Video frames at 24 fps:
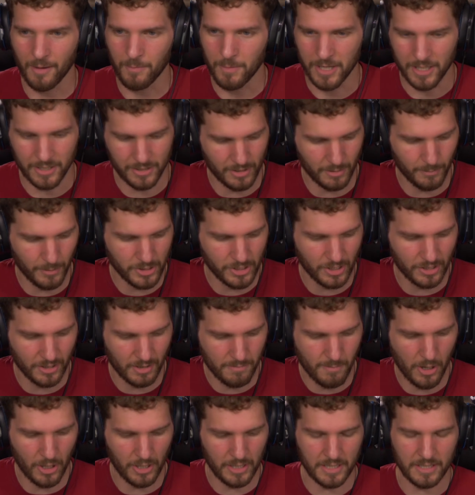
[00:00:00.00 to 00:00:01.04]
I mean, so much of the
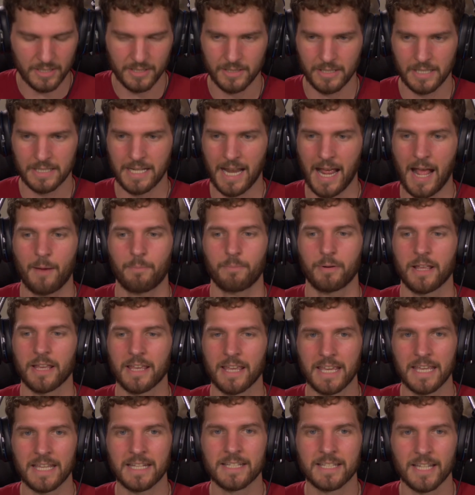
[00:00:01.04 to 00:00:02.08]
community is
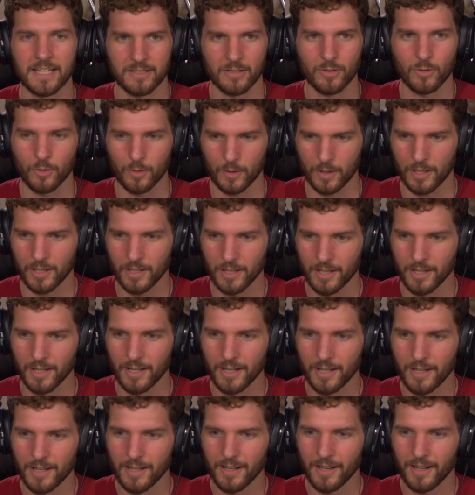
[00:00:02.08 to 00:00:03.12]
happening in Discord.
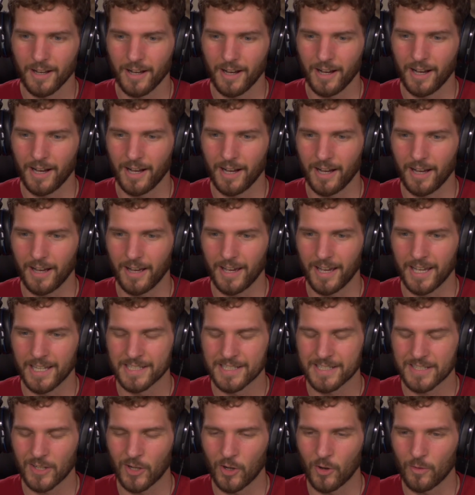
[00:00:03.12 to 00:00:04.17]

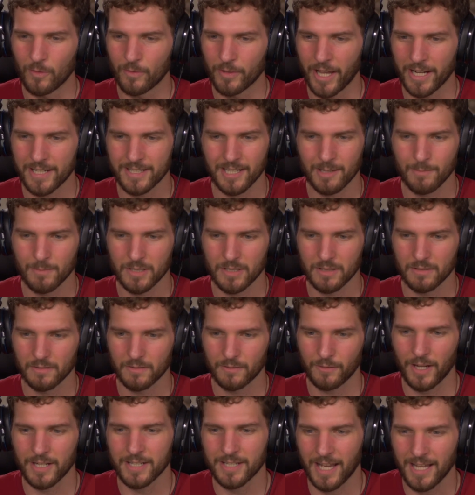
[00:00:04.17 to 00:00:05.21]
And so that seems
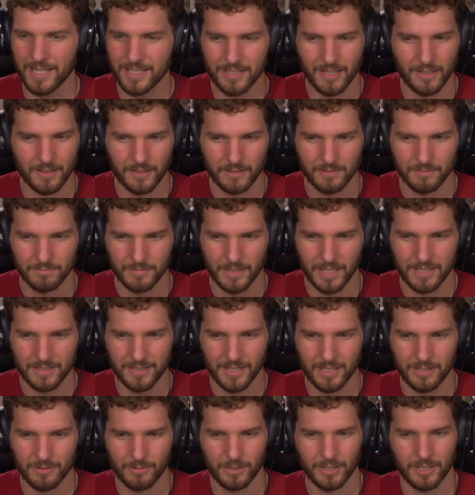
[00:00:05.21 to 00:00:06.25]
fantastic.
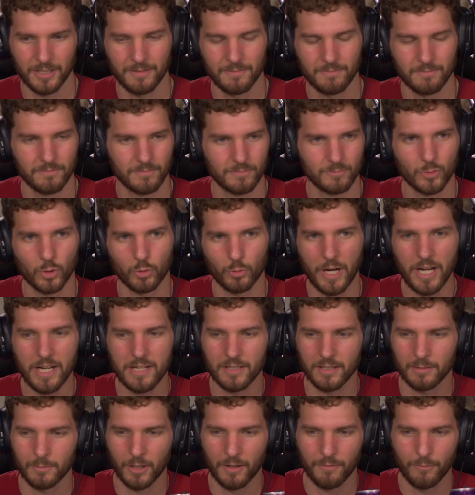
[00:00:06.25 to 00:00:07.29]
That's really
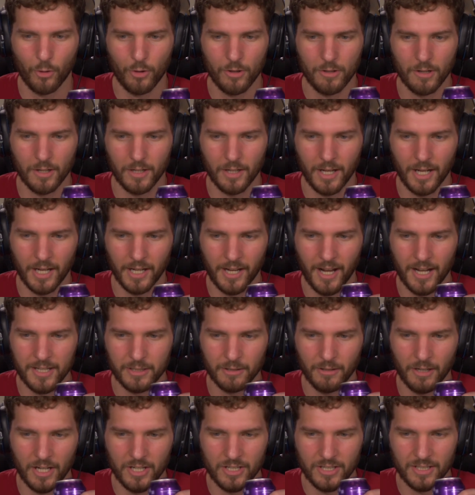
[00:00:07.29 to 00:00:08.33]
great. I'm looking forward to it. God's
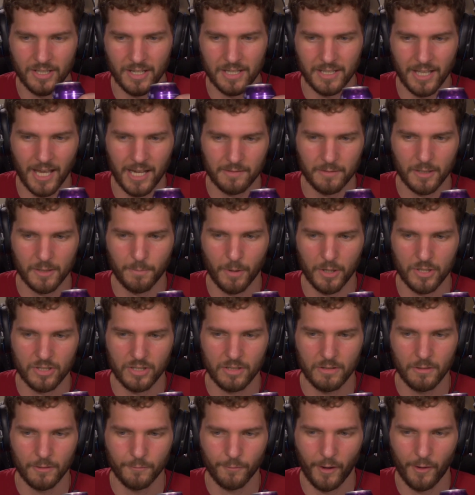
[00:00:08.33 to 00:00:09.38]
Garage says, Last of Us Part
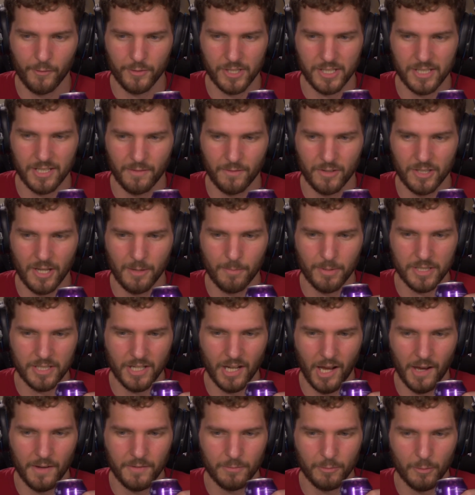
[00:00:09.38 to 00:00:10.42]
2 and Final Fantasy 7 Deepest
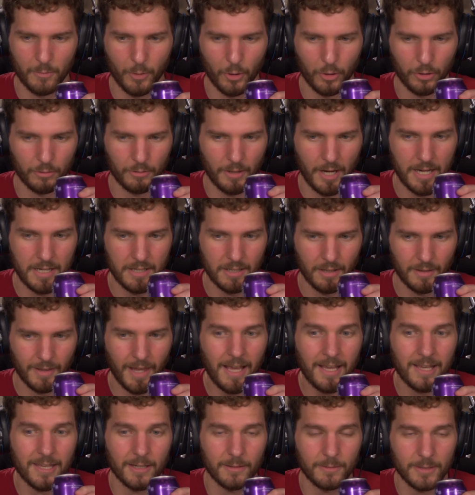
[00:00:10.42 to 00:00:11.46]
Dives were both great.
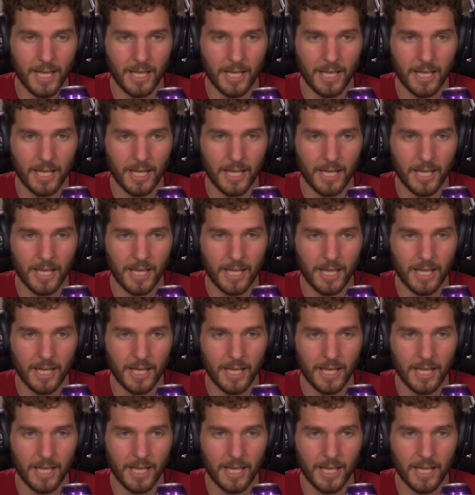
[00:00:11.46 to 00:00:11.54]
Thank you.